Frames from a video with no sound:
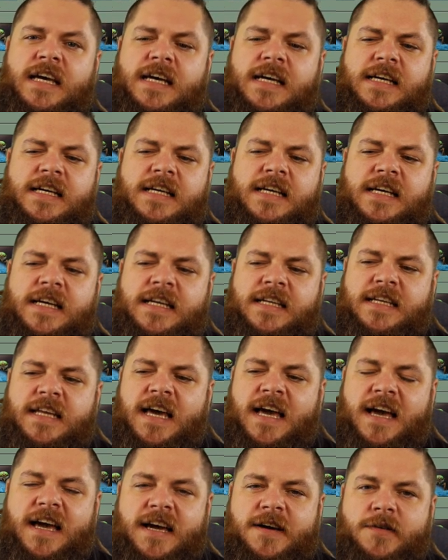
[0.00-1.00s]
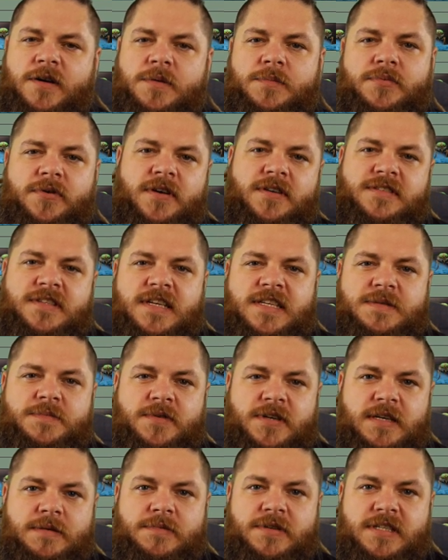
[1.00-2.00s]
and how I process
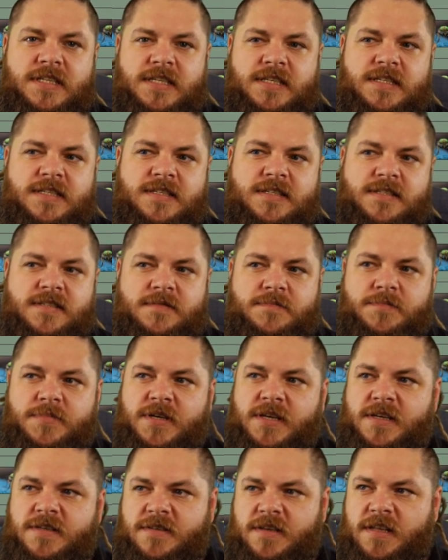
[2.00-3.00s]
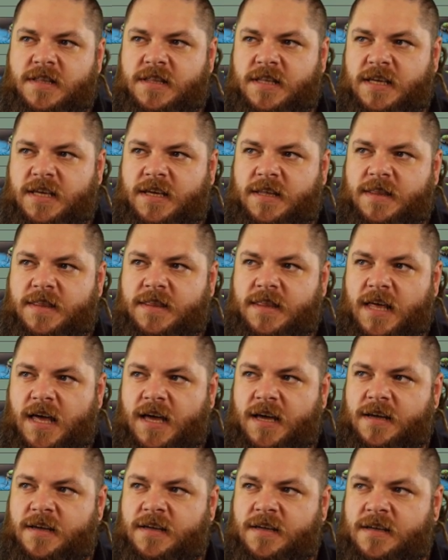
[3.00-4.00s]
my images, because I think
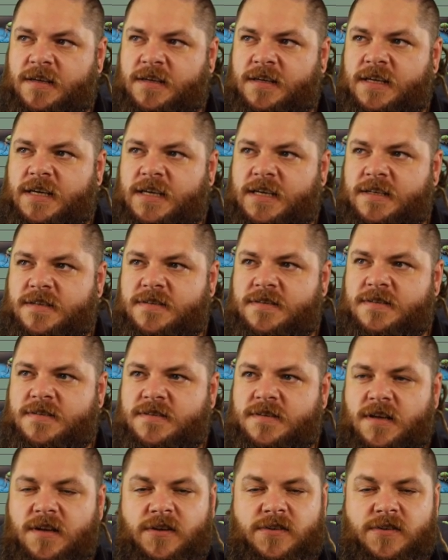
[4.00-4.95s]
that it's a